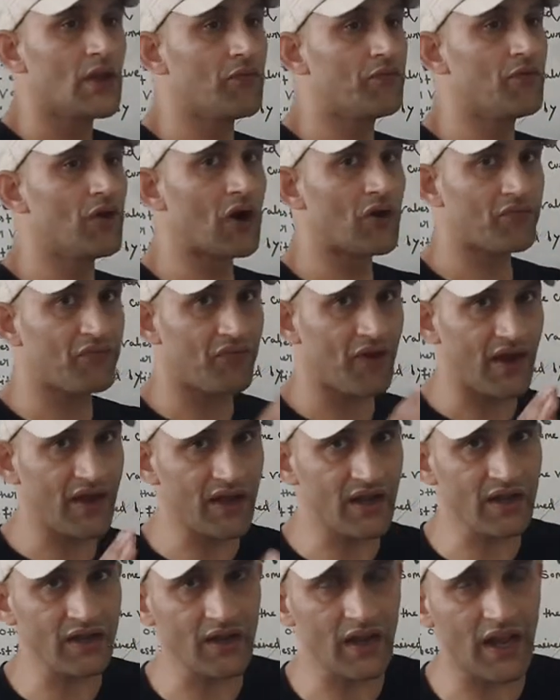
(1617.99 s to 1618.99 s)
If you are
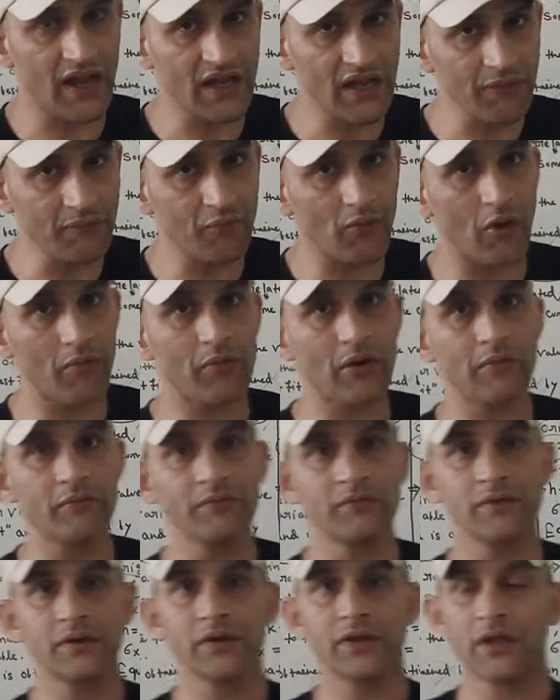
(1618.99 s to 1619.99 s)
finding any
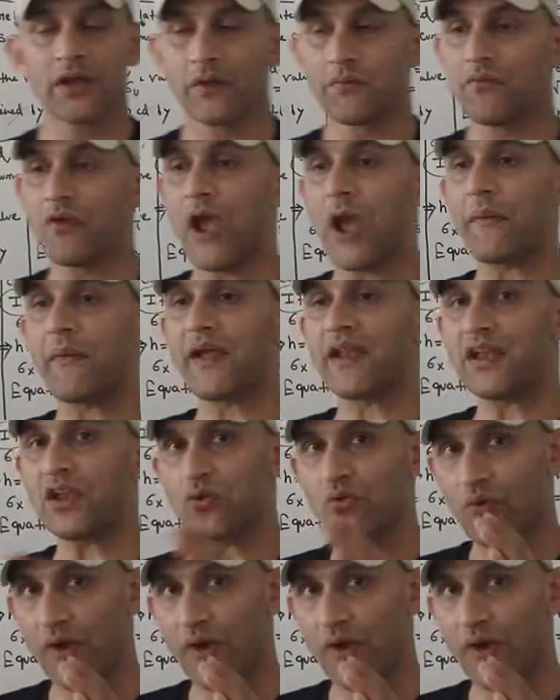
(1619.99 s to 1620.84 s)
problem, if you have any